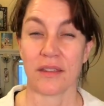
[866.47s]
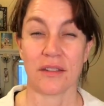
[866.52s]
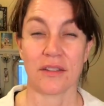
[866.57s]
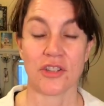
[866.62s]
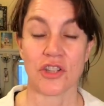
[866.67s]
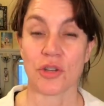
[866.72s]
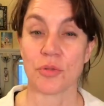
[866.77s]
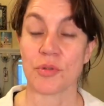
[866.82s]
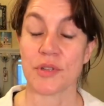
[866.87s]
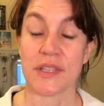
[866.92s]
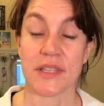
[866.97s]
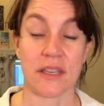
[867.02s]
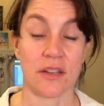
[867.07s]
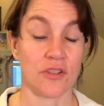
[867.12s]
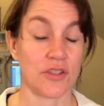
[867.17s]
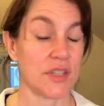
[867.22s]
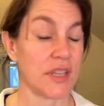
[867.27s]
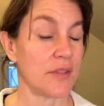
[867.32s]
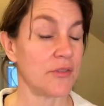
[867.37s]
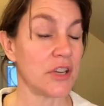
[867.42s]
she was in
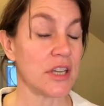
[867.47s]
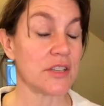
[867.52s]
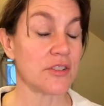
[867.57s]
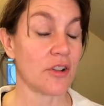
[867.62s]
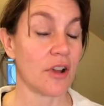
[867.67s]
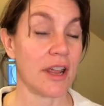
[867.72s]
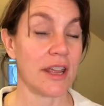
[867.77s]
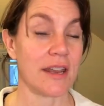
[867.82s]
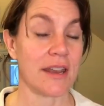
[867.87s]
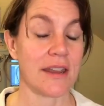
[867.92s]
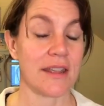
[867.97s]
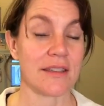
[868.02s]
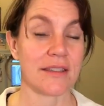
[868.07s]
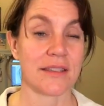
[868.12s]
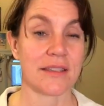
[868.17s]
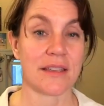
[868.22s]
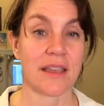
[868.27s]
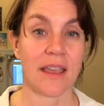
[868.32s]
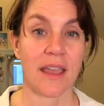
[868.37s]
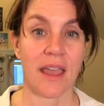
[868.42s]
her 70s or
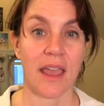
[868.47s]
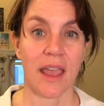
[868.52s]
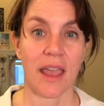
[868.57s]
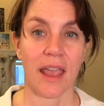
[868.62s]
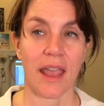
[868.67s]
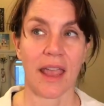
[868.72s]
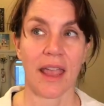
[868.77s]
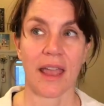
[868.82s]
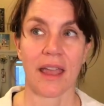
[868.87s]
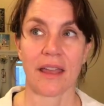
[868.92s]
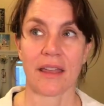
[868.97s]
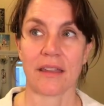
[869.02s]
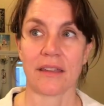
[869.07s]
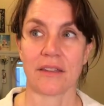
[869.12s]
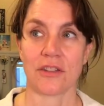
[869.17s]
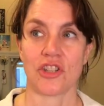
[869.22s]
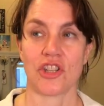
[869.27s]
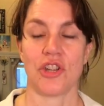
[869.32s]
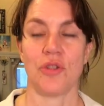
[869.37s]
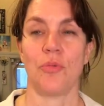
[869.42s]
80s,
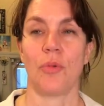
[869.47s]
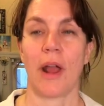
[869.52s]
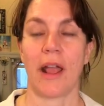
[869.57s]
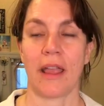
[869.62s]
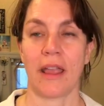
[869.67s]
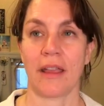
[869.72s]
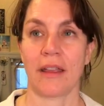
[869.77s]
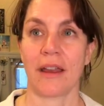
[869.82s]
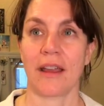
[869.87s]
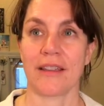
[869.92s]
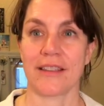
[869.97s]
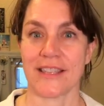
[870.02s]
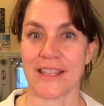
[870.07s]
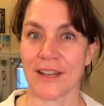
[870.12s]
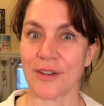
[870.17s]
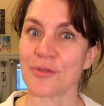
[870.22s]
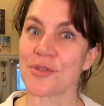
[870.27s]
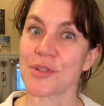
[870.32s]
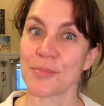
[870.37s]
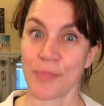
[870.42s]
and she recognized
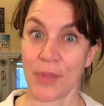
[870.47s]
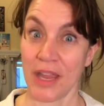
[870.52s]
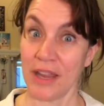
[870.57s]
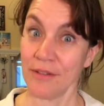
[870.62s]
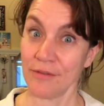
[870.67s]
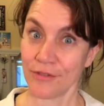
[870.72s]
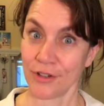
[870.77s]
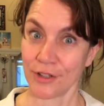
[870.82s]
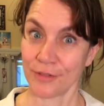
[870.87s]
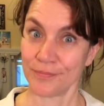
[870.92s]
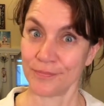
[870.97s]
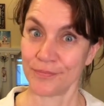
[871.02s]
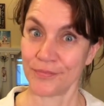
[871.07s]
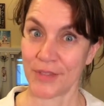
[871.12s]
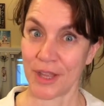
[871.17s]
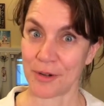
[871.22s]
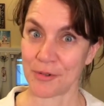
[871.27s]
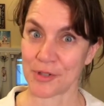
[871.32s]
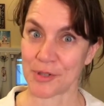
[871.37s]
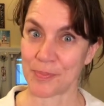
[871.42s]
that it was painful,
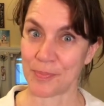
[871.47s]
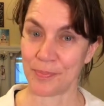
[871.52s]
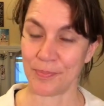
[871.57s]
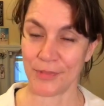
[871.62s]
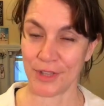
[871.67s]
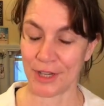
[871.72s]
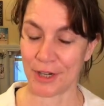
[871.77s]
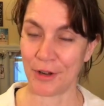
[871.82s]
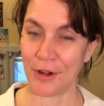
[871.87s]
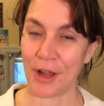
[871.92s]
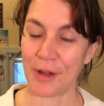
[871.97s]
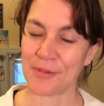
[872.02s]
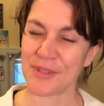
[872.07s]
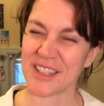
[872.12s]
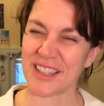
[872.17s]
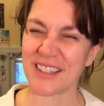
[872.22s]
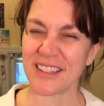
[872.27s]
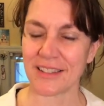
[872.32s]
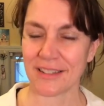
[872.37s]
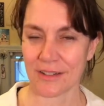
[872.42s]
that it was, I was
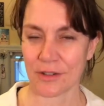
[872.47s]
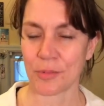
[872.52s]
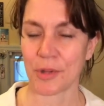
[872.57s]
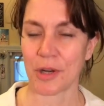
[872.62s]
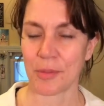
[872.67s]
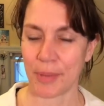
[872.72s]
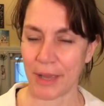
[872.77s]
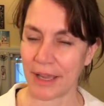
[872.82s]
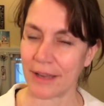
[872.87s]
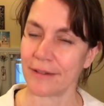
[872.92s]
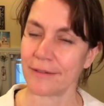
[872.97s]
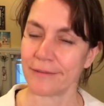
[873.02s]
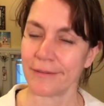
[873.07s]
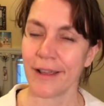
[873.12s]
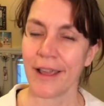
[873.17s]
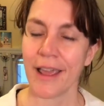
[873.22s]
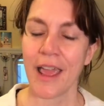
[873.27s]
in a little bit of pain.